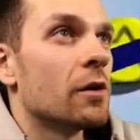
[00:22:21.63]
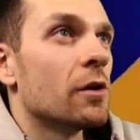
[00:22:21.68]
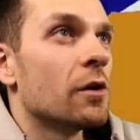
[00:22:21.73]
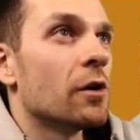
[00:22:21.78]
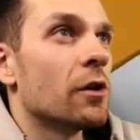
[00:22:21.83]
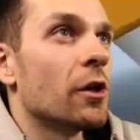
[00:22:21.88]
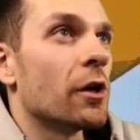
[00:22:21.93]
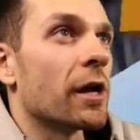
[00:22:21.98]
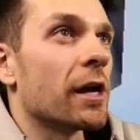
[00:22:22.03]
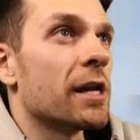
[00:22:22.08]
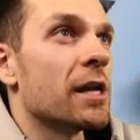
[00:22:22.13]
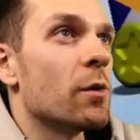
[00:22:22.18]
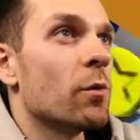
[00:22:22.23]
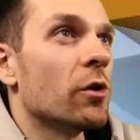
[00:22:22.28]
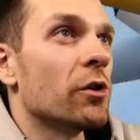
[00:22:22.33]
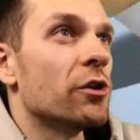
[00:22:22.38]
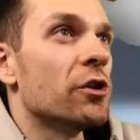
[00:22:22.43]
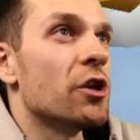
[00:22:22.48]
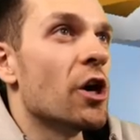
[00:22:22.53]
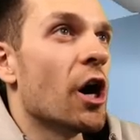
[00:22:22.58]
Look, and he will
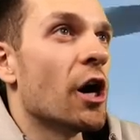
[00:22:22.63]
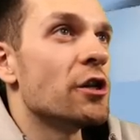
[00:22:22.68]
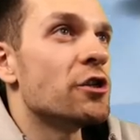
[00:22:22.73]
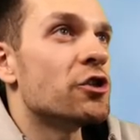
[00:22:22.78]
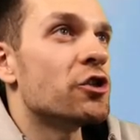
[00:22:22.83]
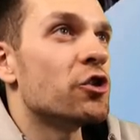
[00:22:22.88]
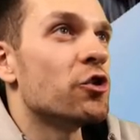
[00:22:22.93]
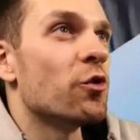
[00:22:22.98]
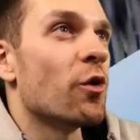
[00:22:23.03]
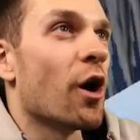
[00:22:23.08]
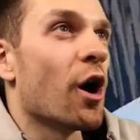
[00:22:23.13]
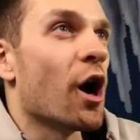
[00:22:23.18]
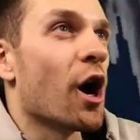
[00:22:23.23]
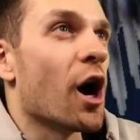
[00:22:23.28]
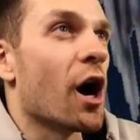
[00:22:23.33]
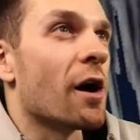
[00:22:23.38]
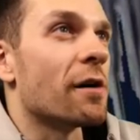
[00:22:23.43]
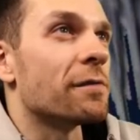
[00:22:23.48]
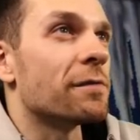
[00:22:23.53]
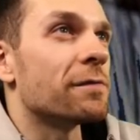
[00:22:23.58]
nudge you
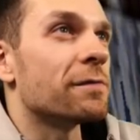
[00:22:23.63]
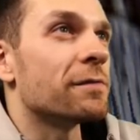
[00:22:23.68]
off.